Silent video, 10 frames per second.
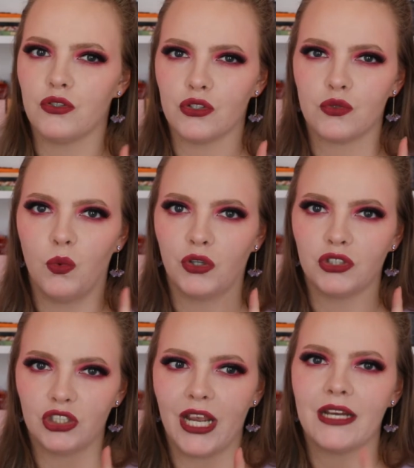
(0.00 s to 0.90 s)
just one
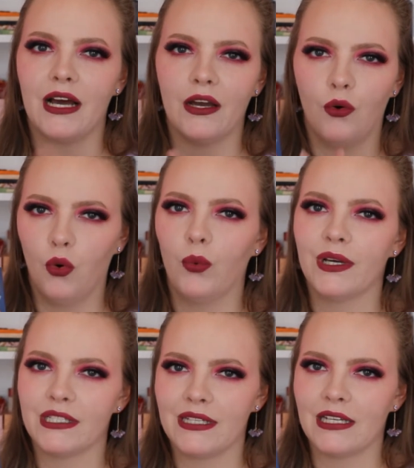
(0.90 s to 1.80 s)
shade. I
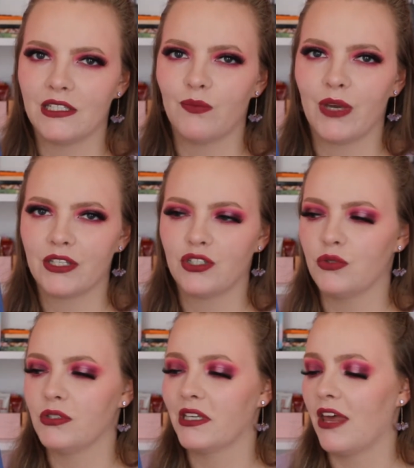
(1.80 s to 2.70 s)
always tend to mix two
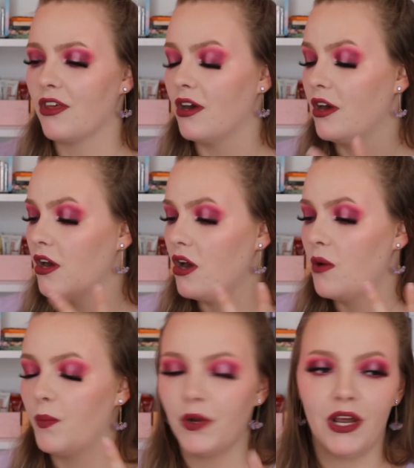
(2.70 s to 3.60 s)
together.
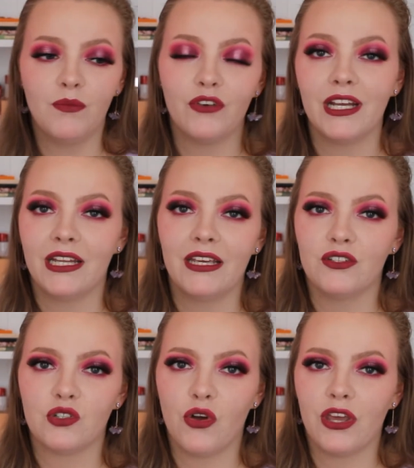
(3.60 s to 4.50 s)
But I'm really
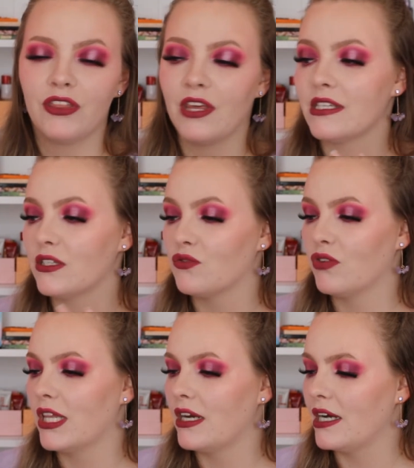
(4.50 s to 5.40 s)
enjoying this. It's
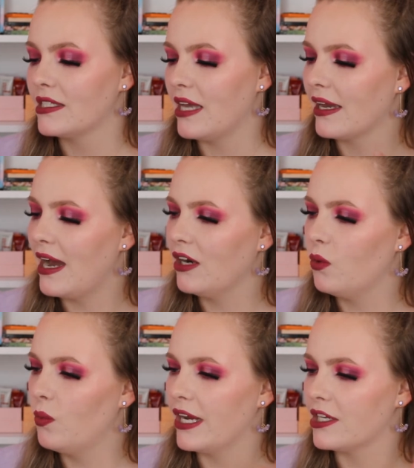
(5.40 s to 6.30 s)
really nice. I kind
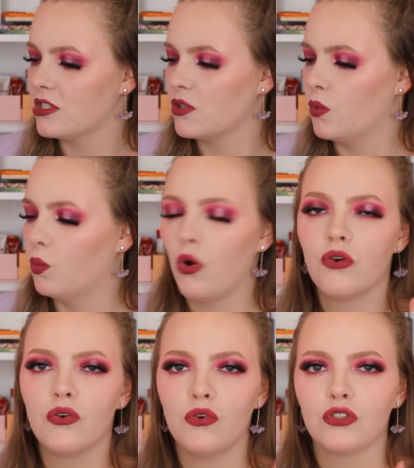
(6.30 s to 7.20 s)
of wish
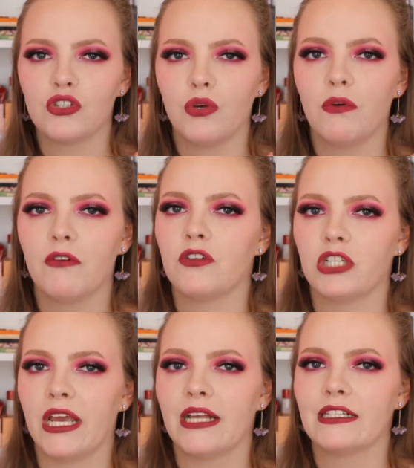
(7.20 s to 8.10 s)
one or two of the
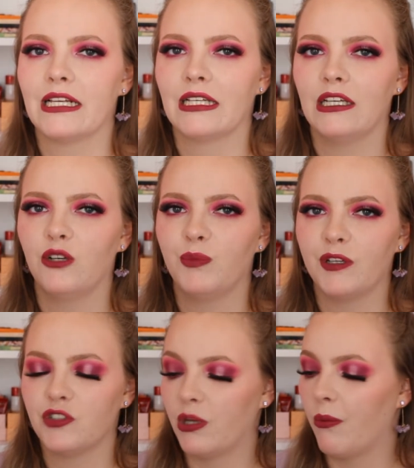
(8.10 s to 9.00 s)
shades had a little bit
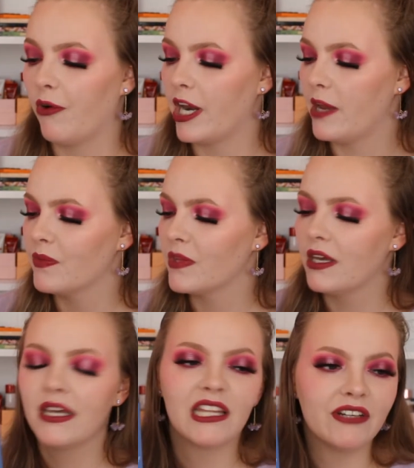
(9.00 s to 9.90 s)
of shimmer in it.
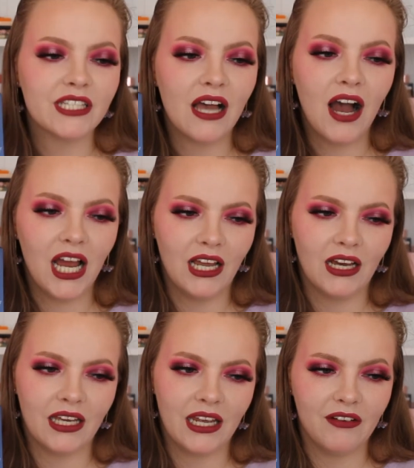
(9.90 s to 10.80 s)
There is a
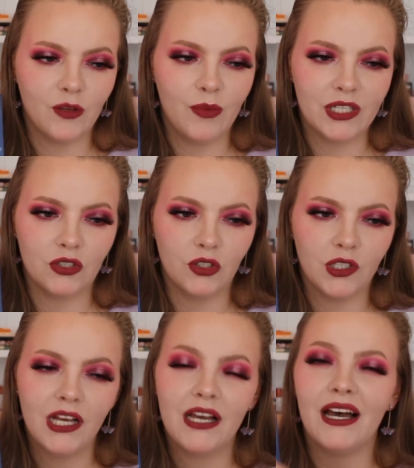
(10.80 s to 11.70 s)
highlight here in the
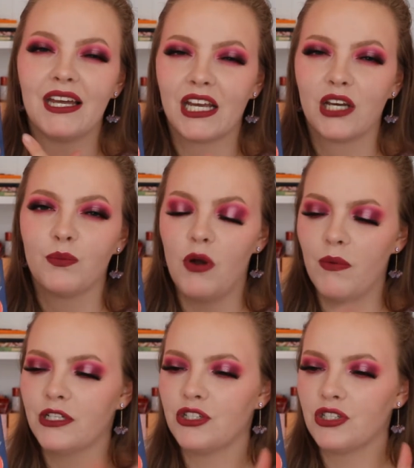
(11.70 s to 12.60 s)
middle, and I could
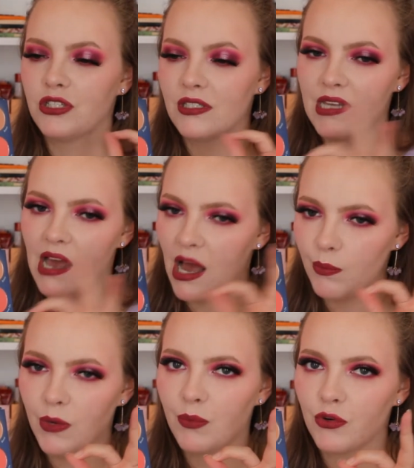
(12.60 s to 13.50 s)
probably just
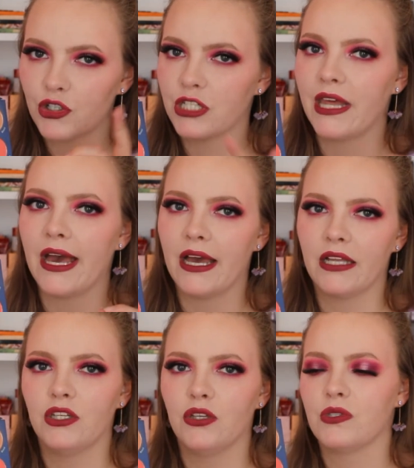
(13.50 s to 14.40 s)
tap my brush in there
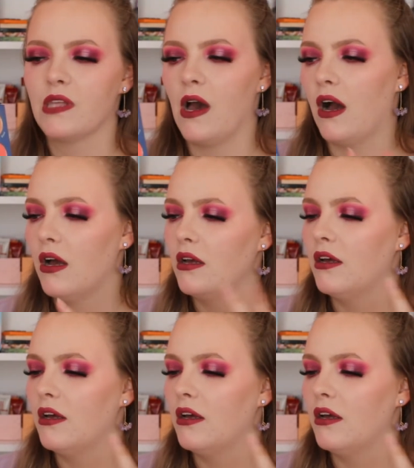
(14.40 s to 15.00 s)
and use that.